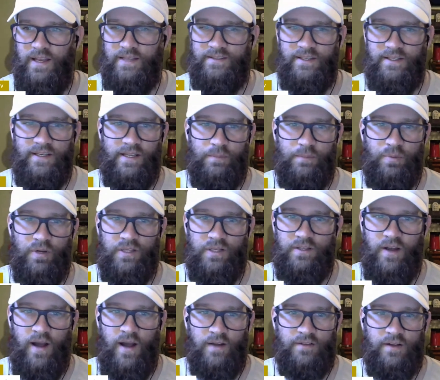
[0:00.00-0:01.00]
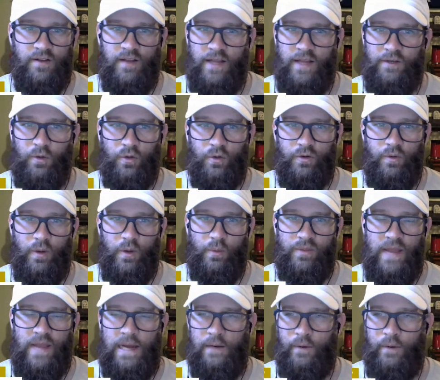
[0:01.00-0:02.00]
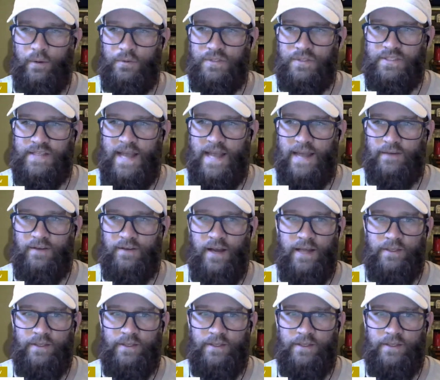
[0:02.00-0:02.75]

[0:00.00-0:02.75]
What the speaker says: It did get pretty toxic. I don't agree with how he was sacked.